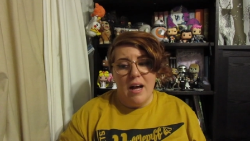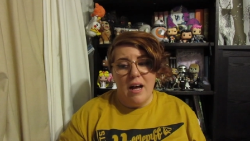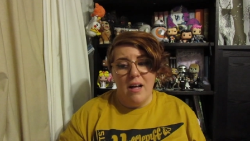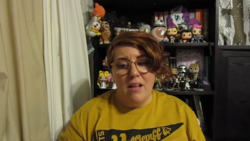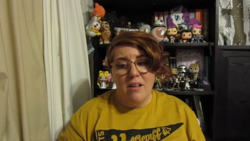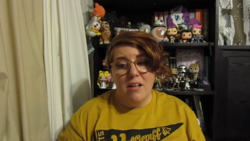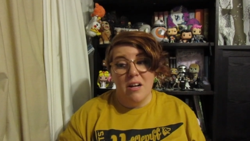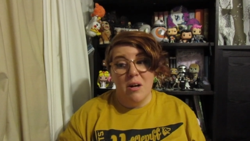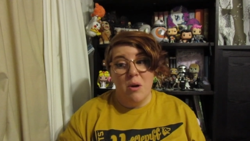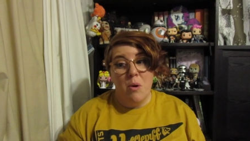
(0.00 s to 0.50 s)

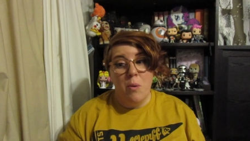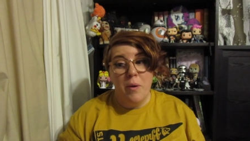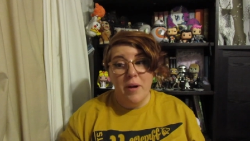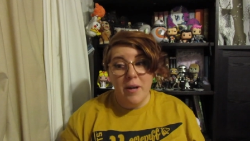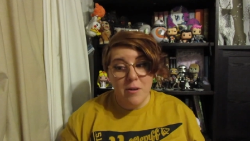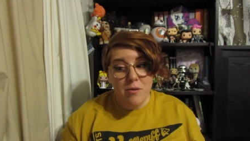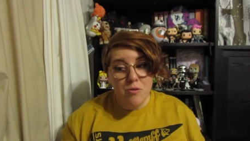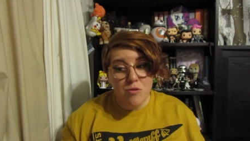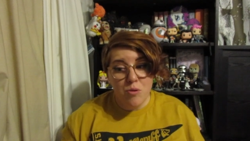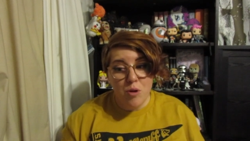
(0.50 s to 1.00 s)
A lot of
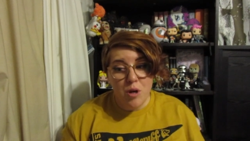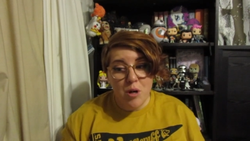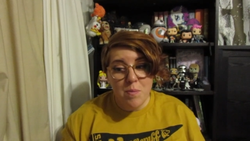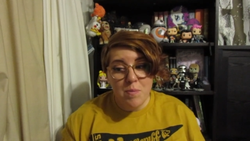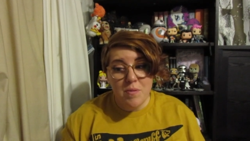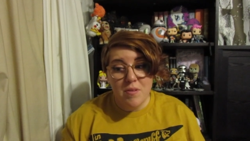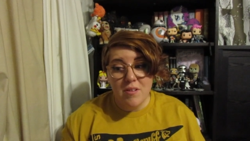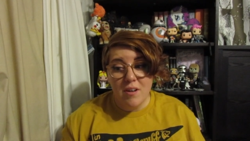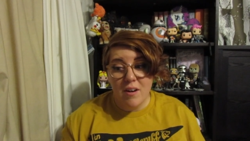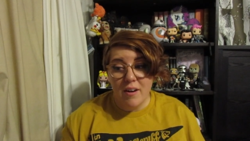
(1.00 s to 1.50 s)
queer
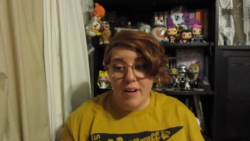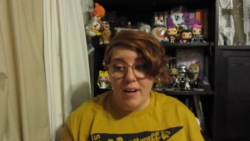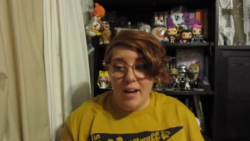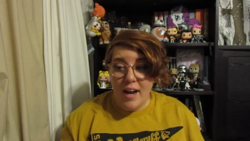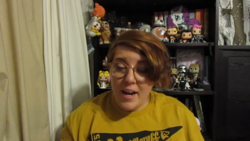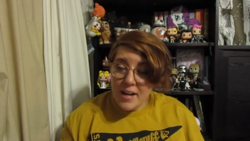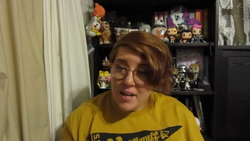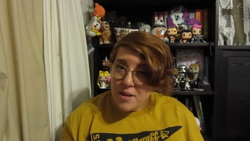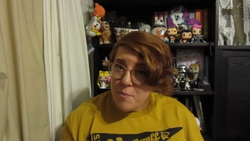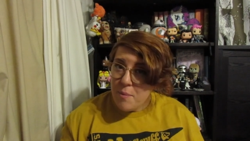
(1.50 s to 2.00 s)
tropes are
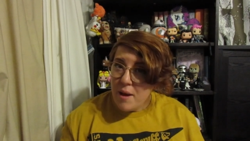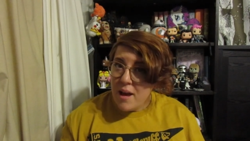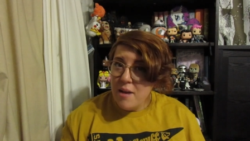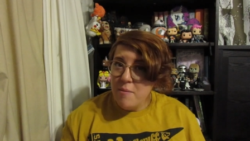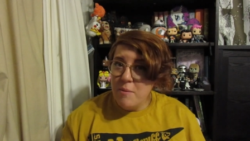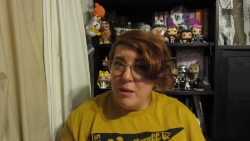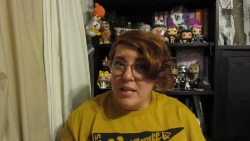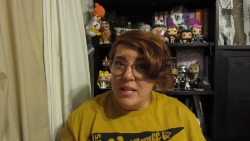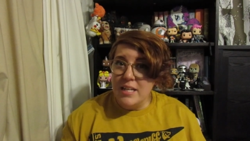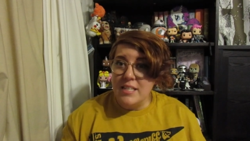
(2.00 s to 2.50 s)
kind of
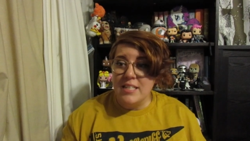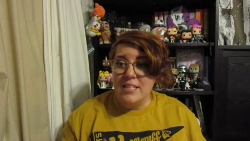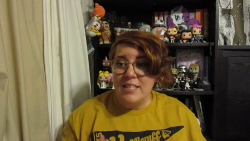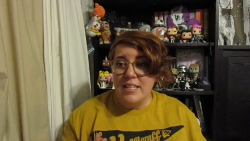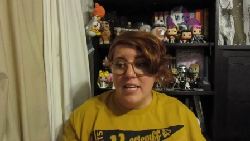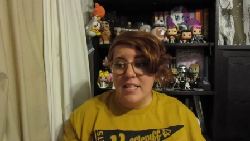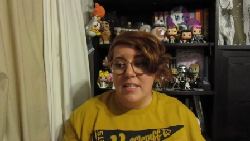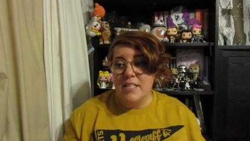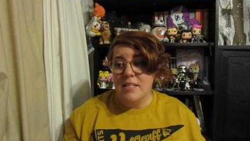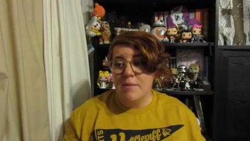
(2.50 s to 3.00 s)
bad because it
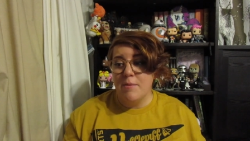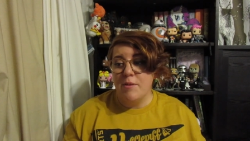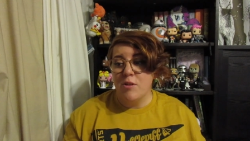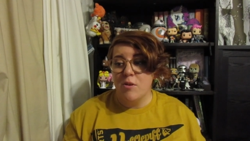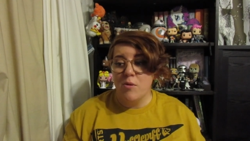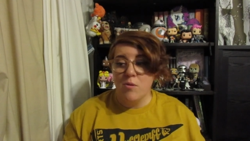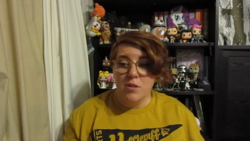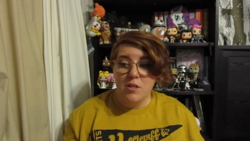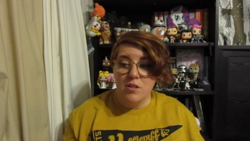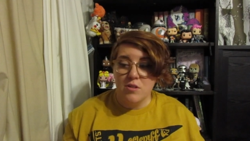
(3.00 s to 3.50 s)
tends to be
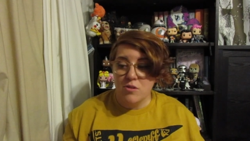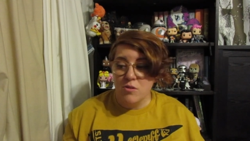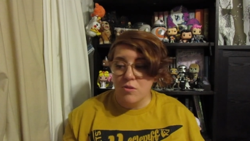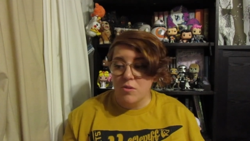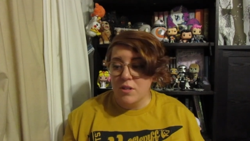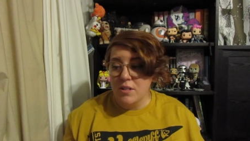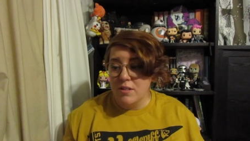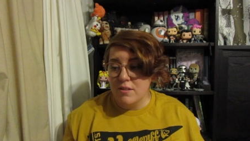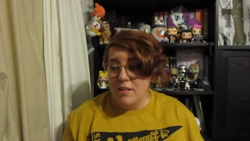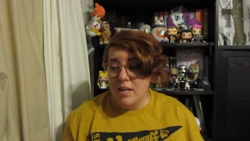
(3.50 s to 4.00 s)
the only
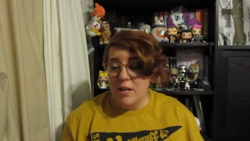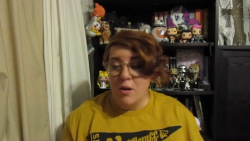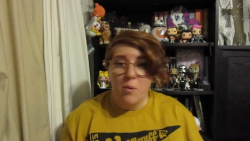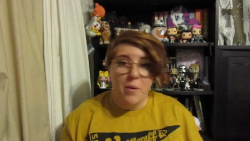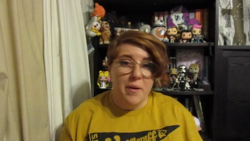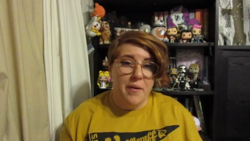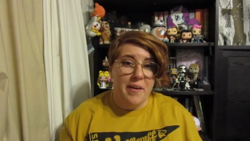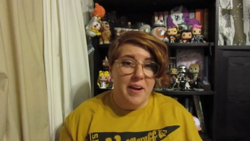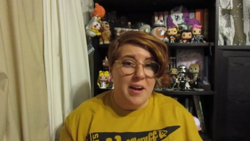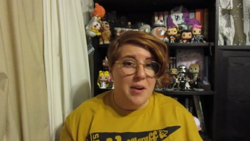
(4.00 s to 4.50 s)
stories that
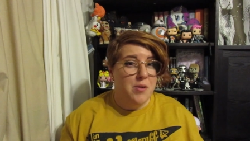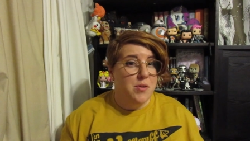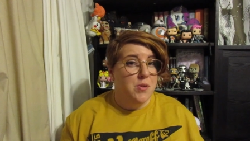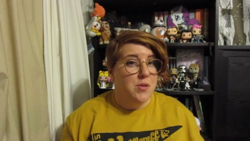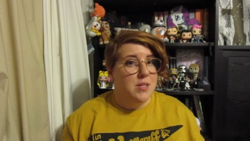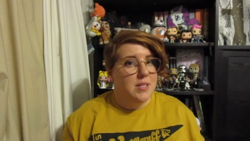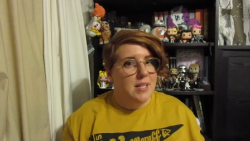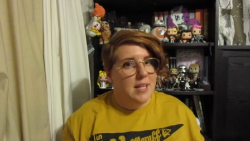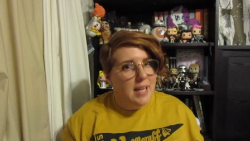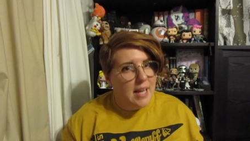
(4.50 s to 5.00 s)
queer
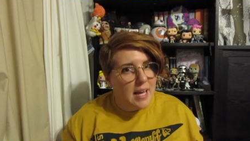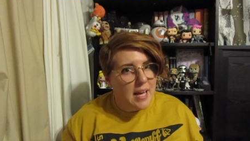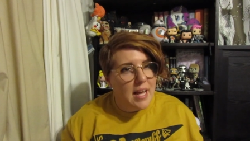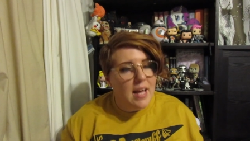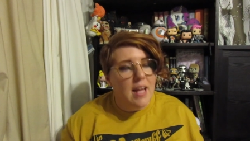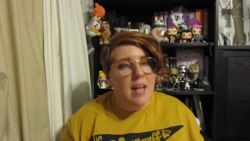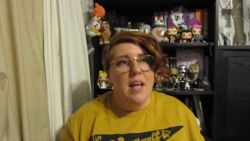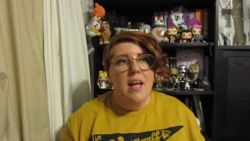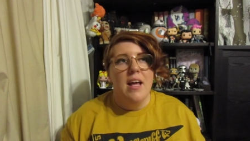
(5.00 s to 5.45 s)
characters get.